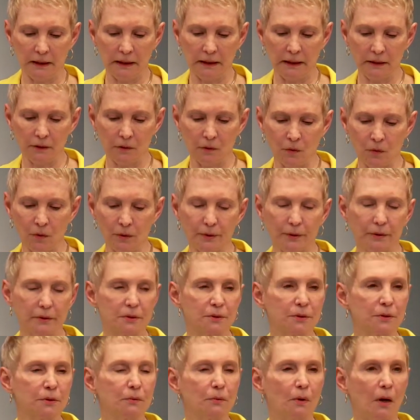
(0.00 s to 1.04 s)
in order
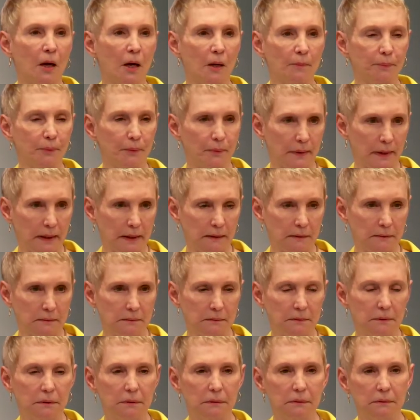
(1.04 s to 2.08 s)
to operate
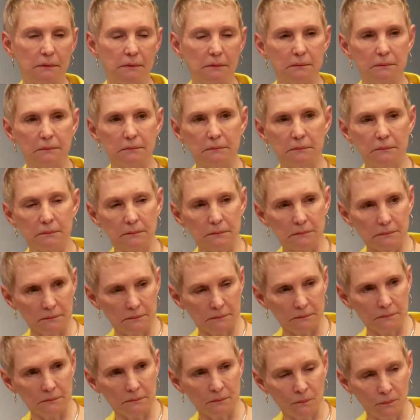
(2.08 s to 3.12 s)

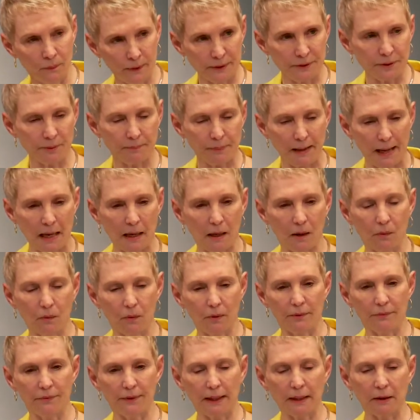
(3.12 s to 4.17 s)
with the
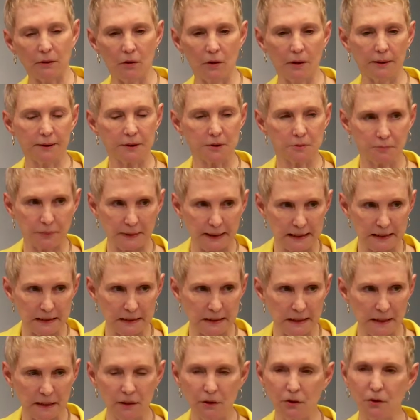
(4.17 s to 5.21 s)
power that God has
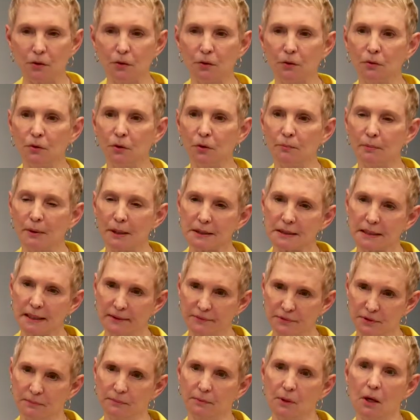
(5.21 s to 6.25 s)
placed in you, you must
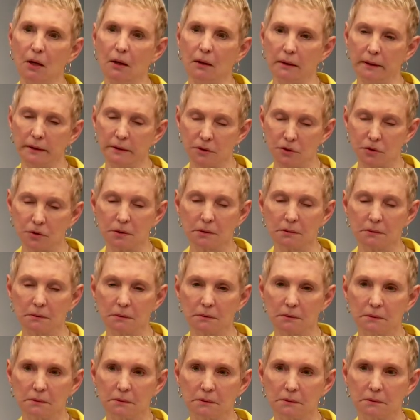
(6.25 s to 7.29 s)
have some knowledge
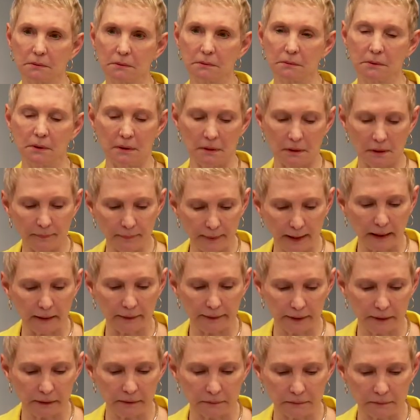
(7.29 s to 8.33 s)

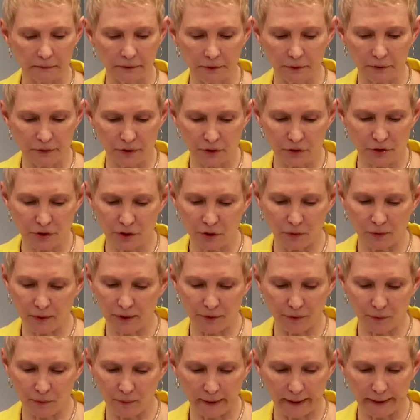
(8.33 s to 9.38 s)
about it. There's no
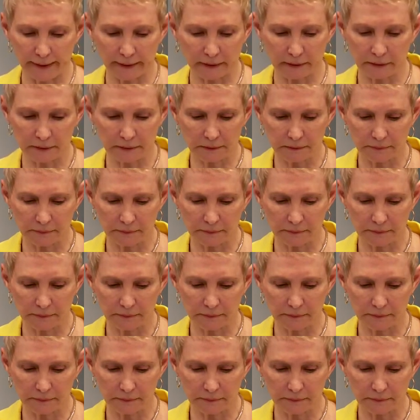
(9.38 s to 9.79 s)
other way.